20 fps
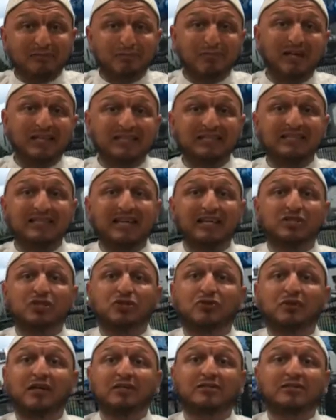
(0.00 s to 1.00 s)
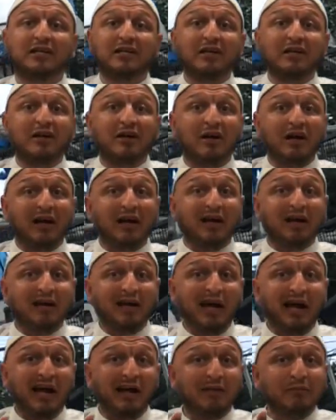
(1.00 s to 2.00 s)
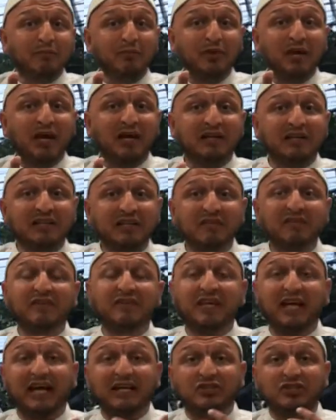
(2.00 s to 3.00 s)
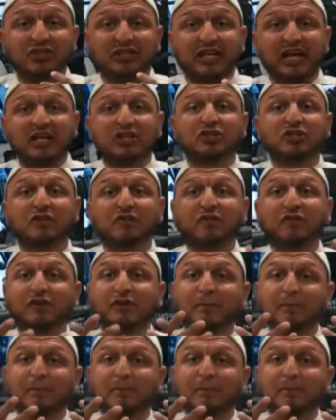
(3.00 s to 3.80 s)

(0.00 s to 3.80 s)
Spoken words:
monies, extras, and we are giving education for the